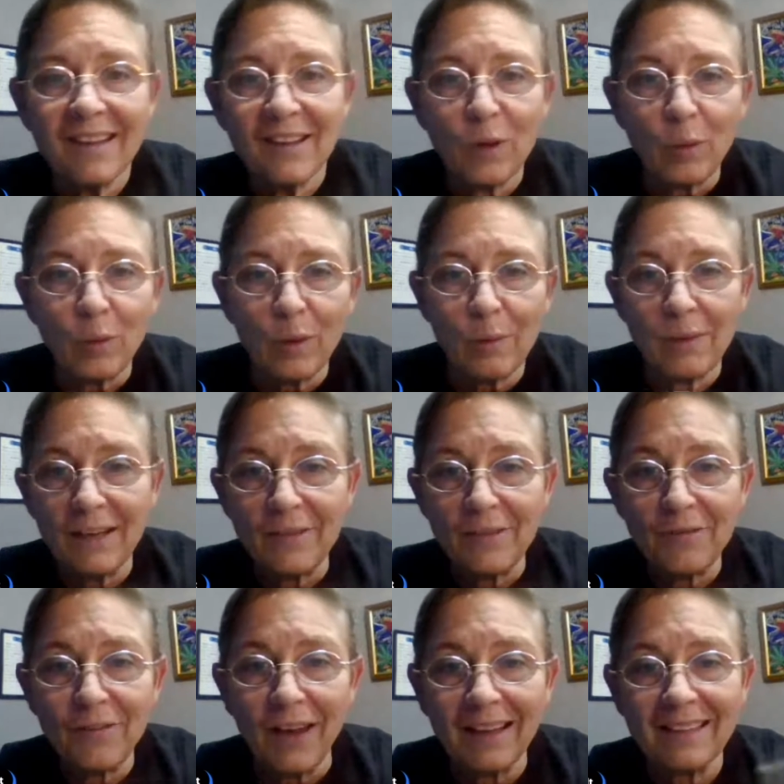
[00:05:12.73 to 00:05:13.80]
Caribbean
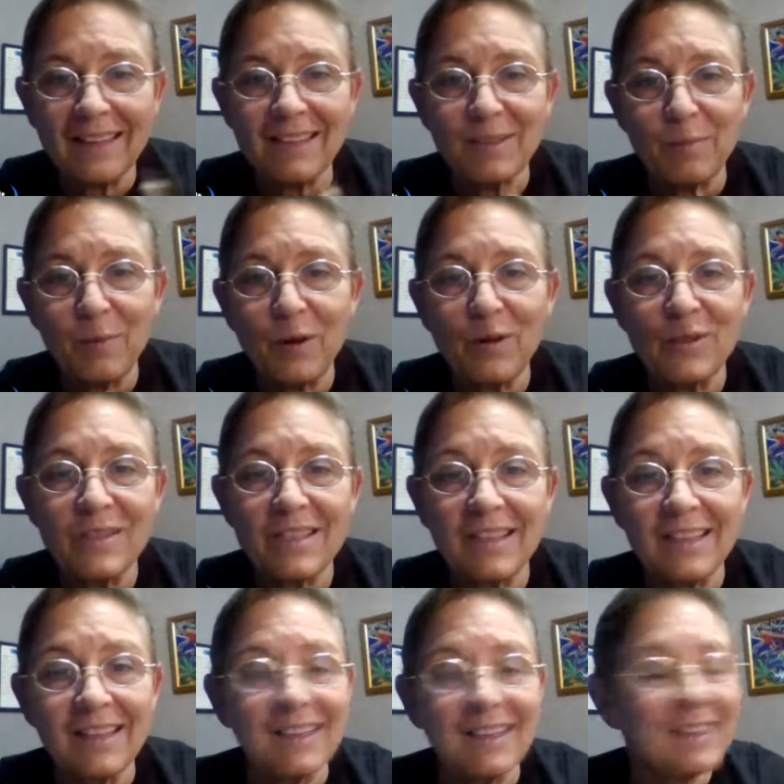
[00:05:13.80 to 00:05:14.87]
effect as opposed
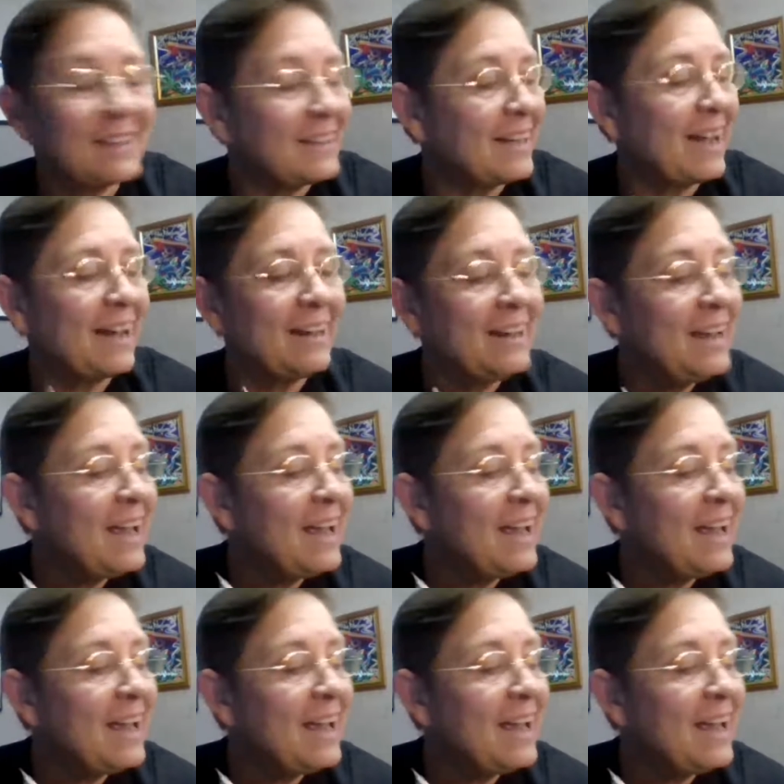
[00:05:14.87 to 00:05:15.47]
to the yeah.